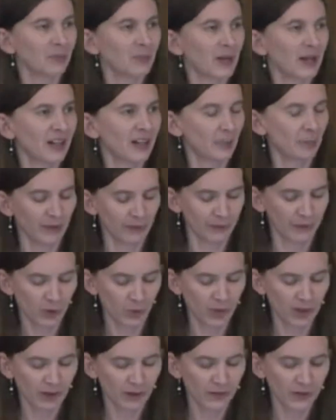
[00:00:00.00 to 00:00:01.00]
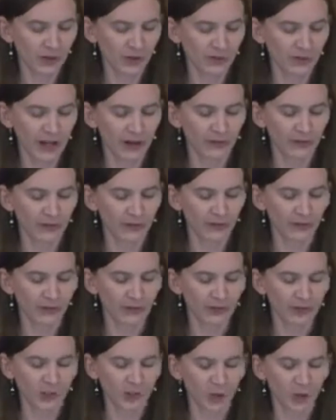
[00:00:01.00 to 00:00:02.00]
made up of 12
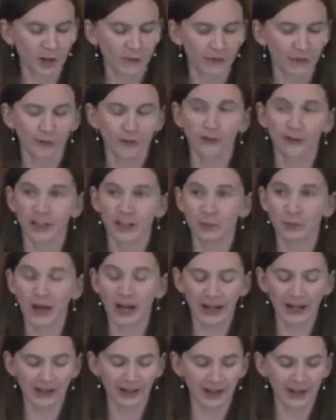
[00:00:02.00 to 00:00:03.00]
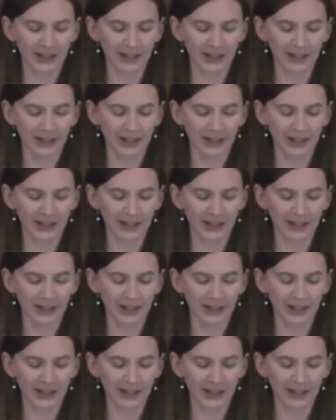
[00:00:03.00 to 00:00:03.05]
survivors who offer feedback